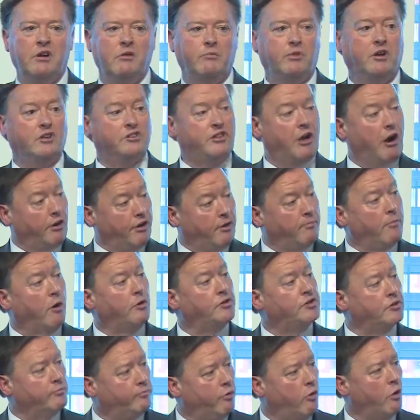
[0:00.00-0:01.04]
because they are the
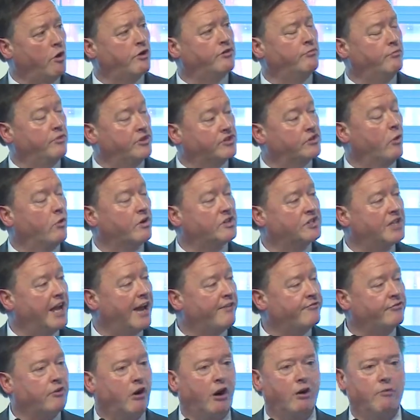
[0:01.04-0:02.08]
most important resource
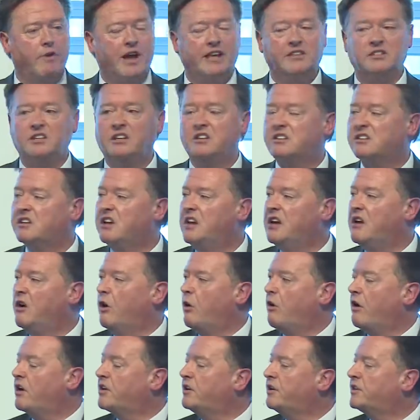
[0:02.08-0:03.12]
after our residents
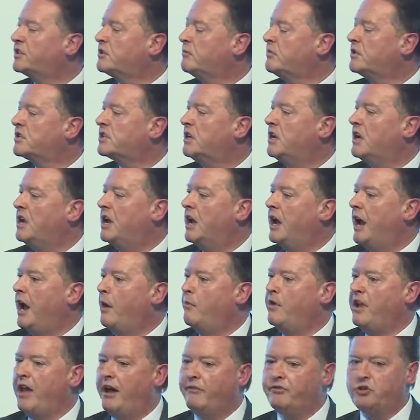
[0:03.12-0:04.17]
or our customers. And
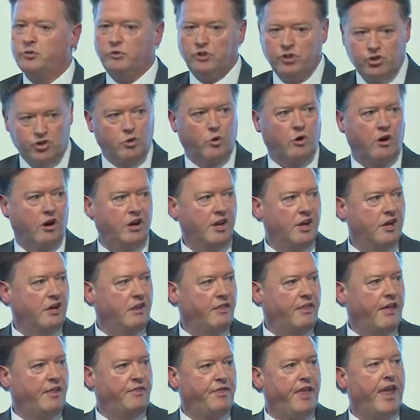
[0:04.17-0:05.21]
we have to ensure
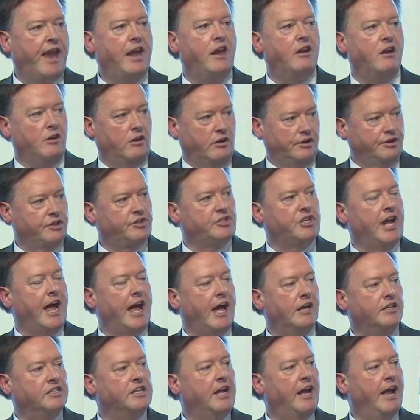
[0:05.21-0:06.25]
that they
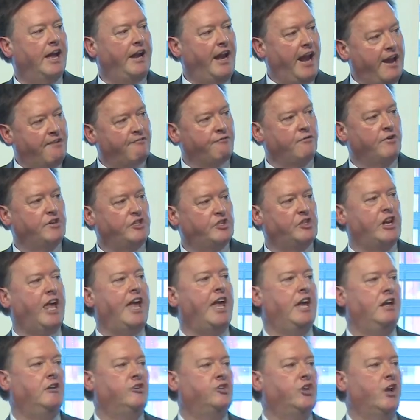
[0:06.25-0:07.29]
understand at every
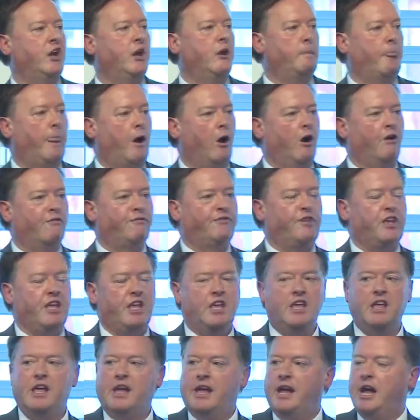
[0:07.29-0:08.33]
stage of
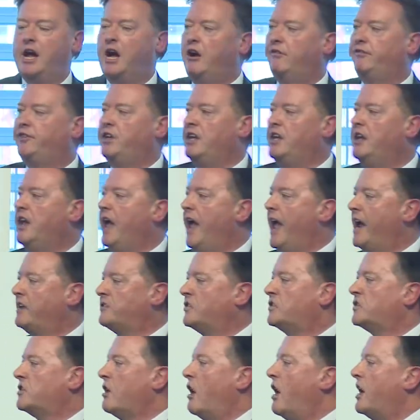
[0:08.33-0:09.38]
the
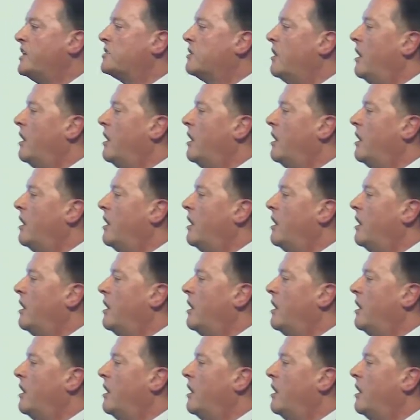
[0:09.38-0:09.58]
exercise